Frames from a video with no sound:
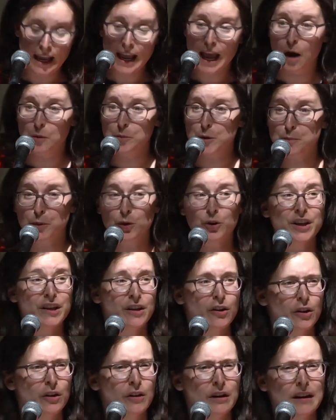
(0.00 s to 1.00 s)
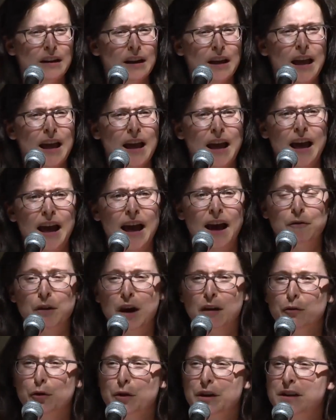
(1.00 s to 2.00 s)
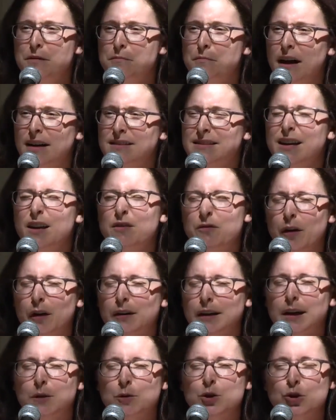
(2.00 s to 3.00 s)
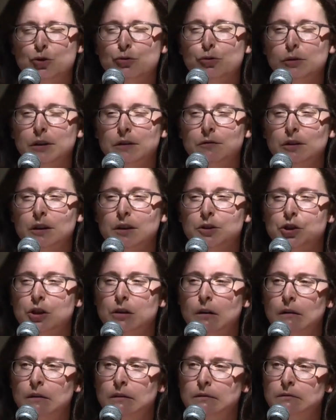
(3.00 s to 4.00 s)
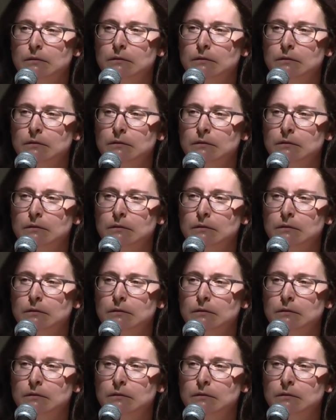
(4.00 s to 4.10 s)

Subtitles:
How many people here have ever eaten matzah and felt like it was truly volitional?